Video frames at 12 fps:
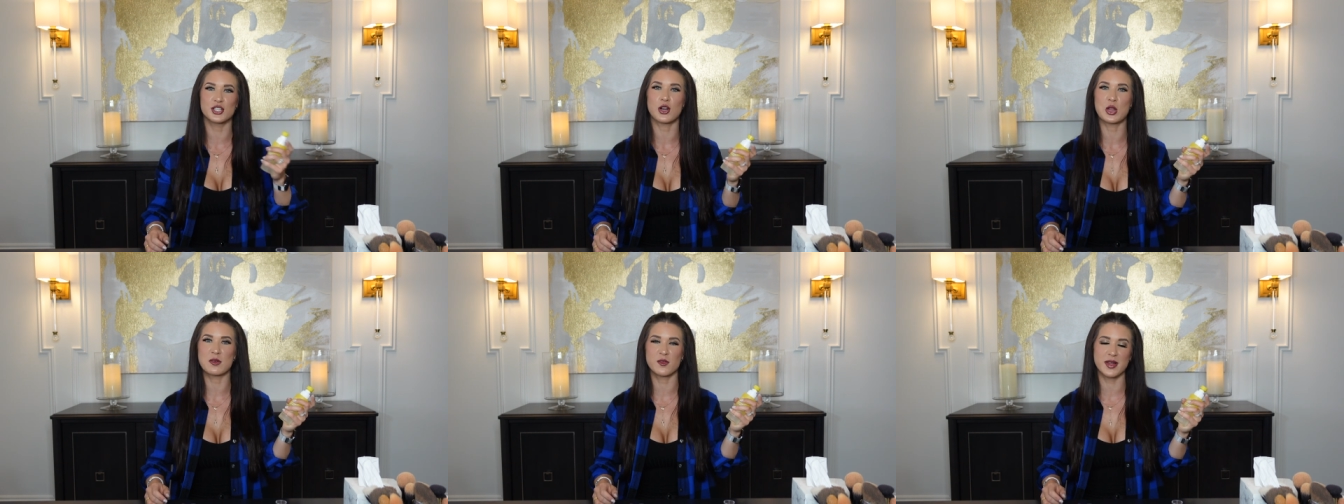
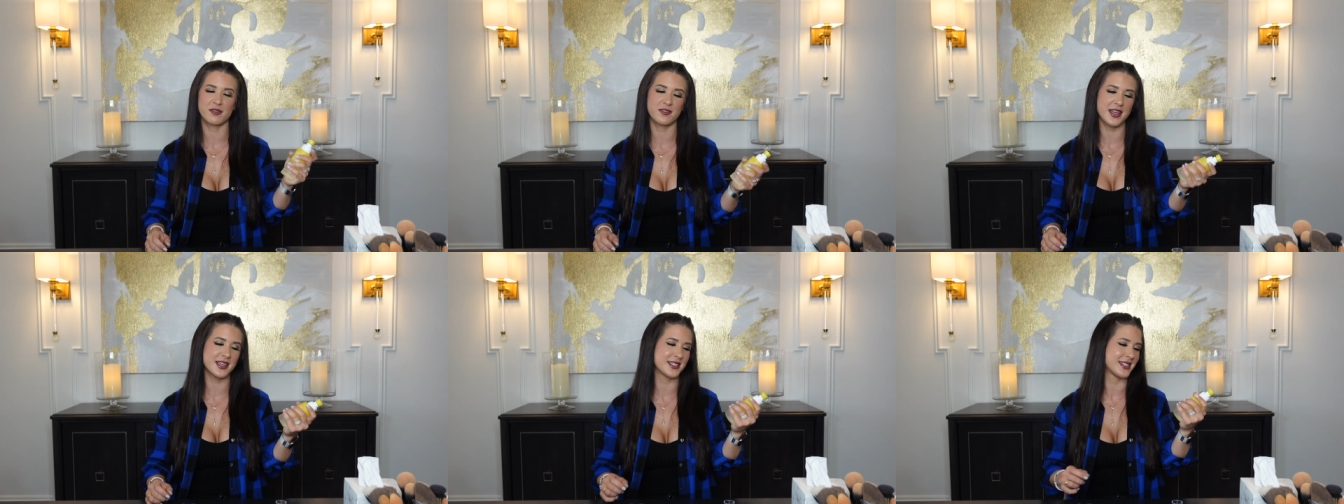all over my
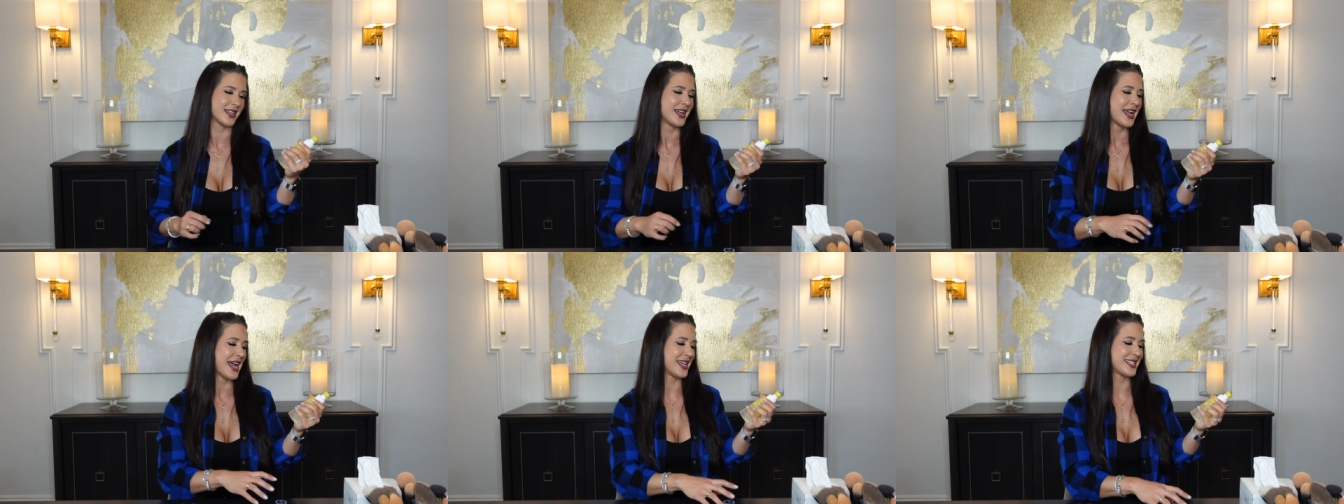face
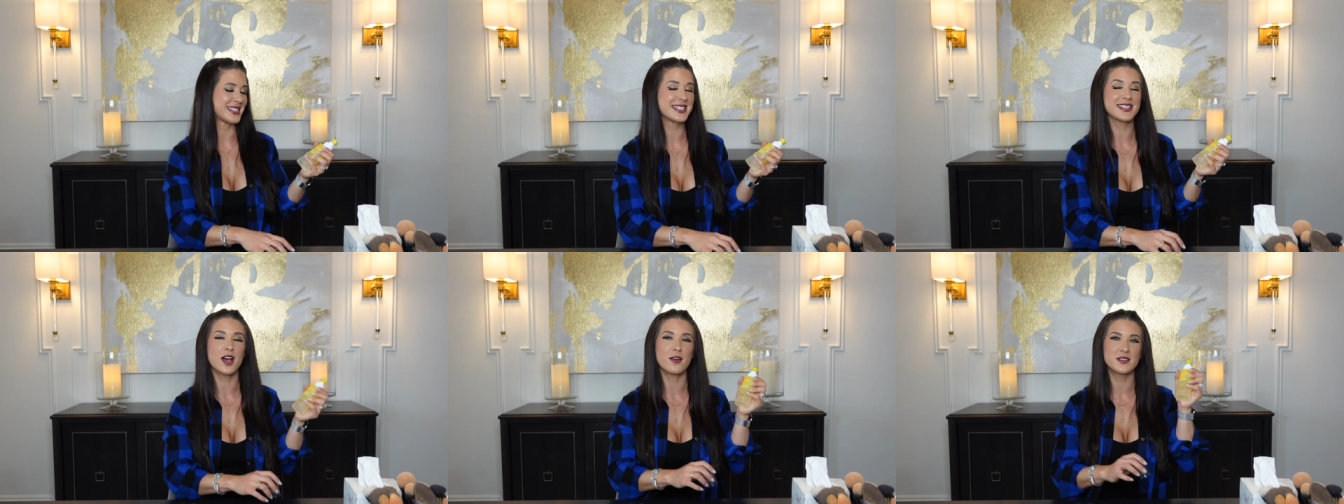has a
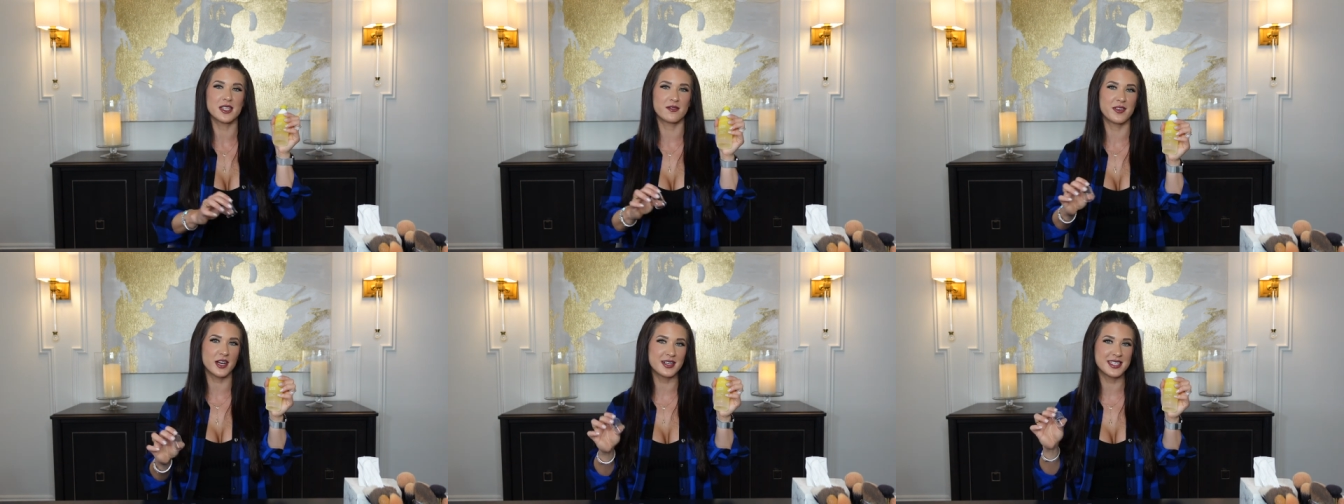soft,
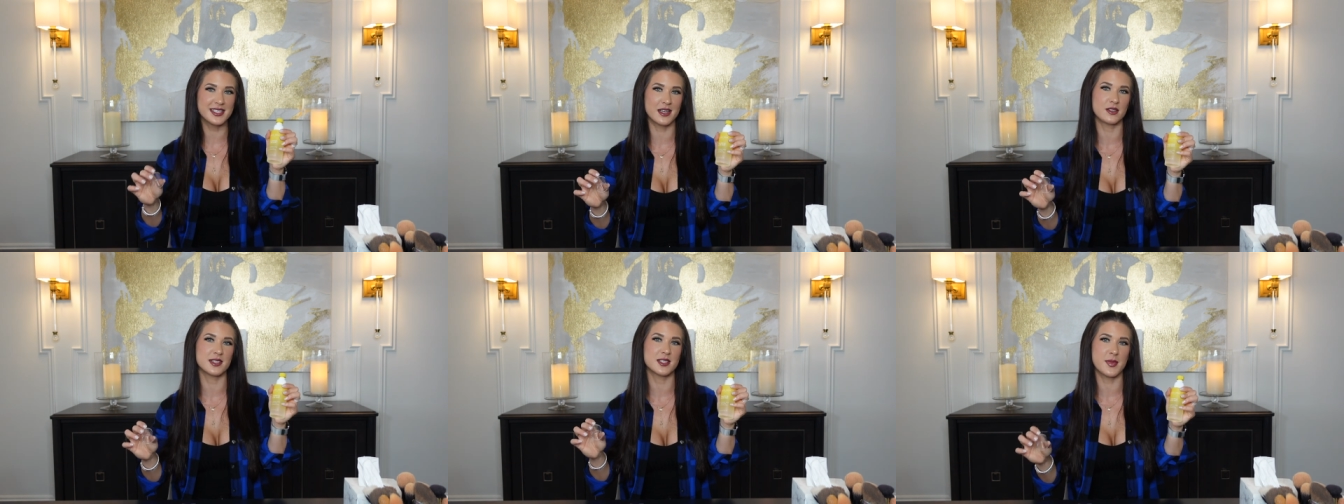very
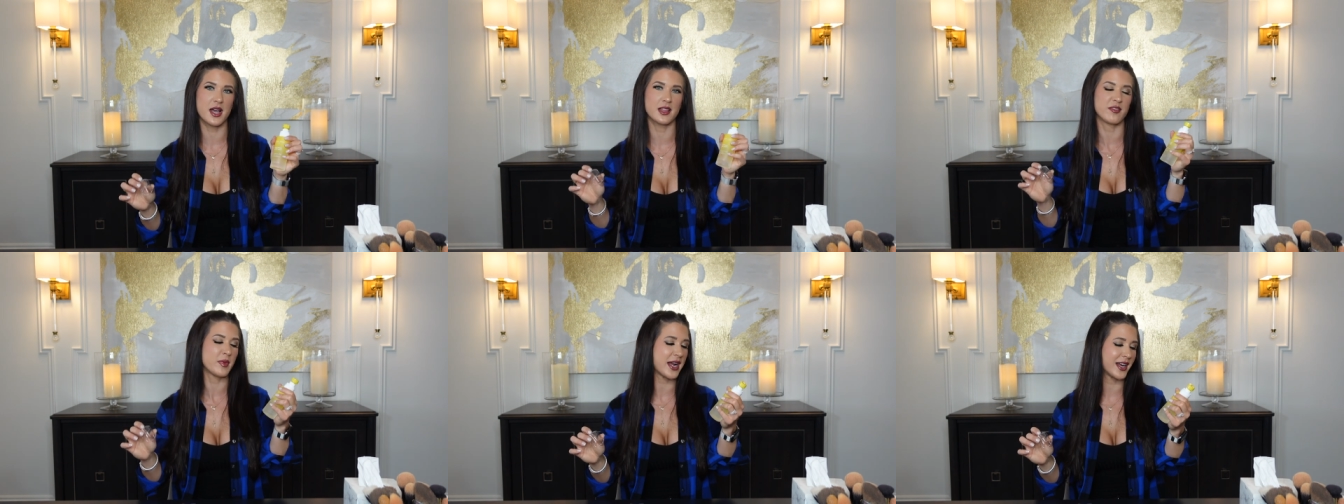subtle smell
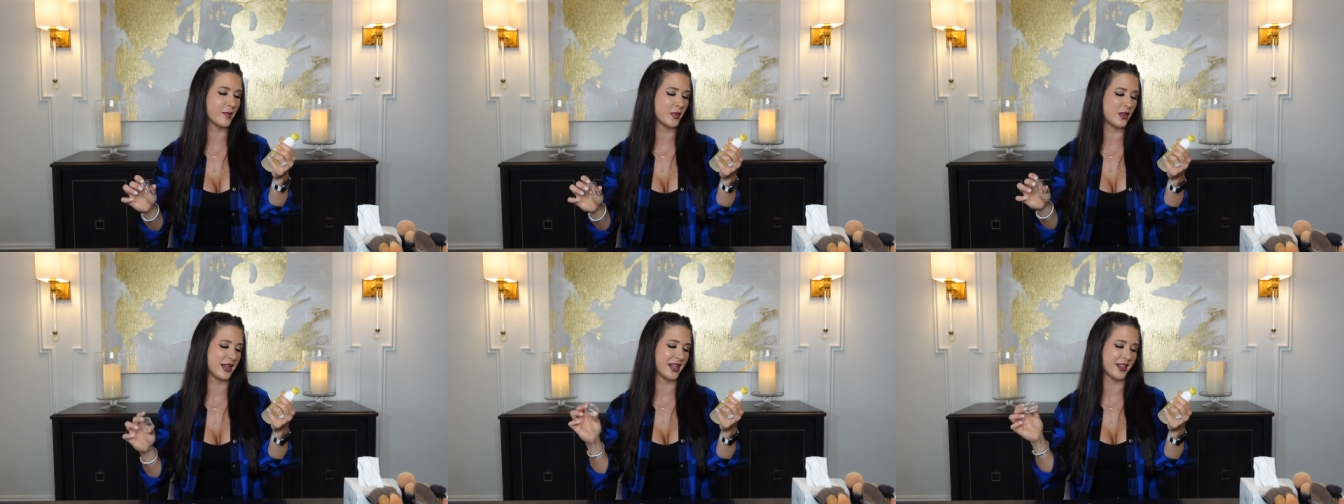of
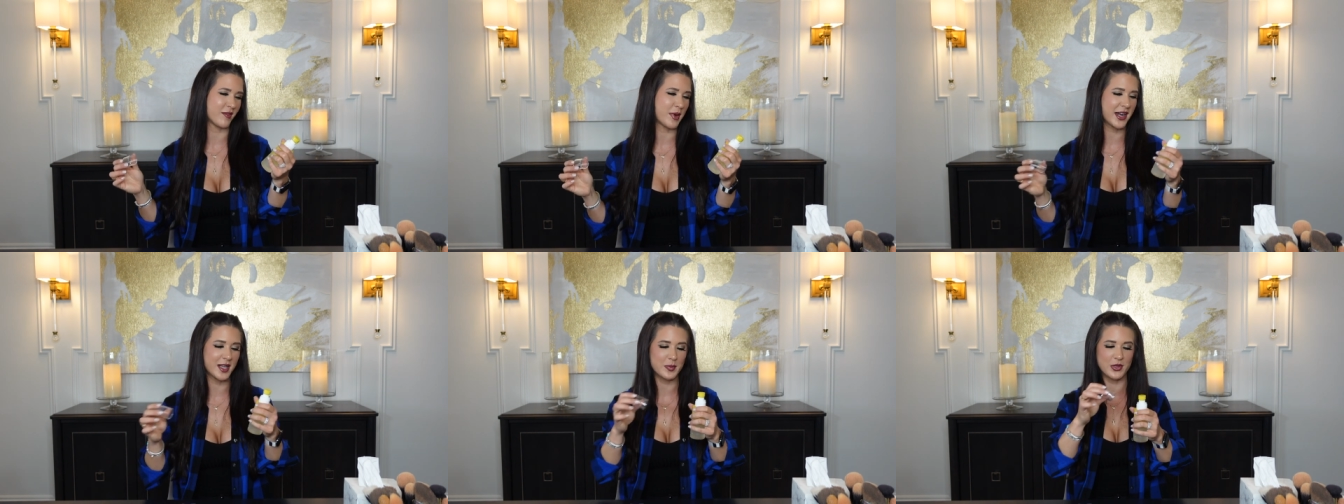pineapple, and I love
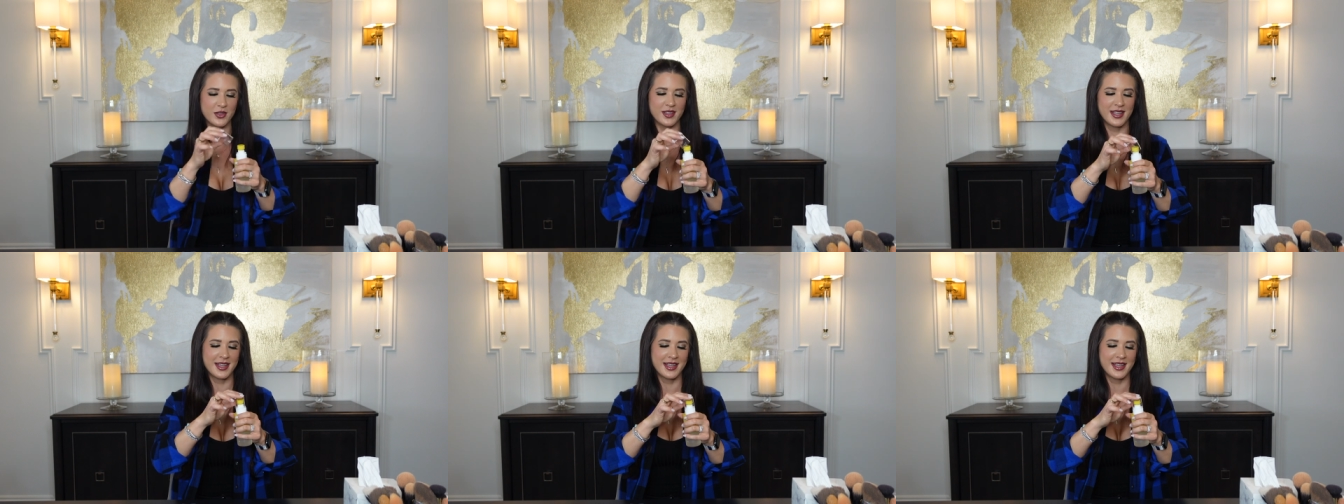pineapple.